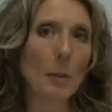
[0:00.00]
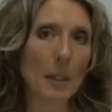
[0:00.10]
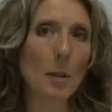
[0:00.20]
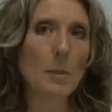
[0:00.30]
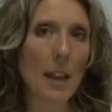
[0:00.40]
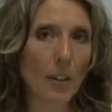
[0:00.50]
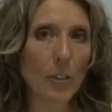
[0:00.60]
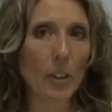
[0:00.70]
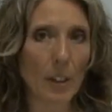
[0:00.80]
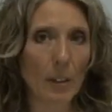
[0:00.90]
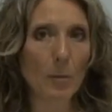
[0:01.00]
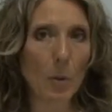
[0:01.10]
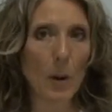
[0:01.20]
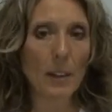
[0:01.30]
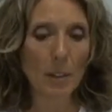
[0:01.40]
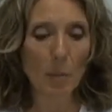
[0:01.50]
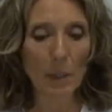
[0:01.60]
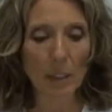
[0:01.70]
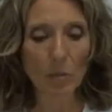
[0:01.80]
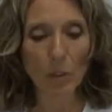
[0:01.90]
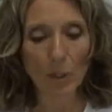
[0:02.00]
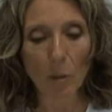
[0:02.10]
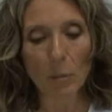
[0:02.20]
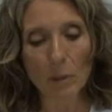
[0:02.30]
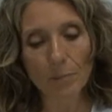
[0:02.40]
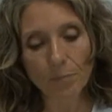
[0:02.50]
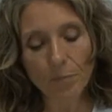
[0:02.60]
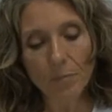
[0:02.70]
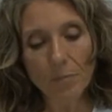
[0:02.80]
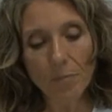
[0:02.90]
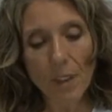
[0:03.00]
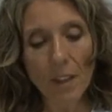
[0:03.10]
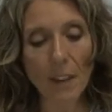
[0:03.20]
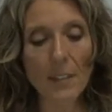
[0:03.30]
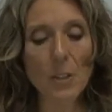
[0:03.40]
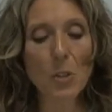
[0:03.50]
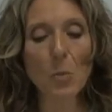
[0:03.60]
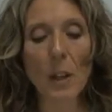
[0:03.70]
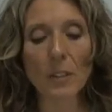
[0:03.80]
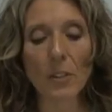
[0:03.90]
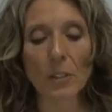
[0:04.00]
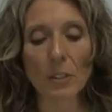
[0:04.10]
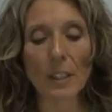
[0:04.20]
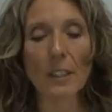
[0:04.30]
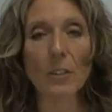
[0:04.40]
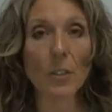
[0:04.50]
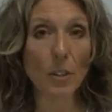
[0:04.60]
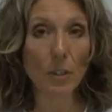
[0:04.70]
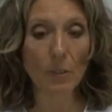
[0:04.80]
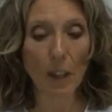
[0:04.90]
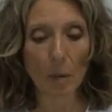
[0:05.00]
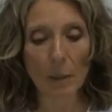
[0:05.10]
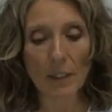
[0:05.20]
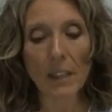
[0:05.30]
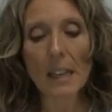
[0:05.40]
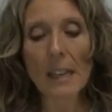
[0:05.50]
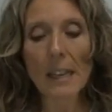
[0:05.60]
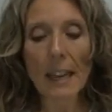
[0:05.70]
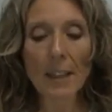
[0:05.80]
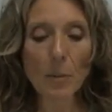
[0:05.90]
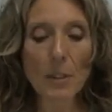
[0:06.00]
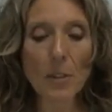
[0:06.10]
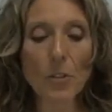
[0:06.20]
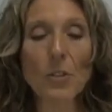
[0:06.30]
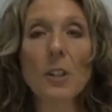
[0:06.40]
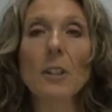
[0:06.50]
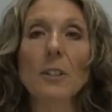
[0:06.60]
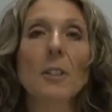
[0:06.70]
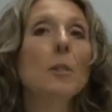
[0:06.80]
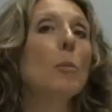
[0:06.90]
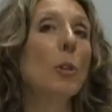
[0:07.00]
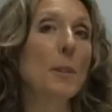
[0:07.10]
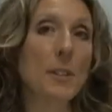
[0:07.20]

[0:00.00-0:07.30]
becomes actually quite a meaningful number. Now, this is a relatively new development, and the researchers concluded that more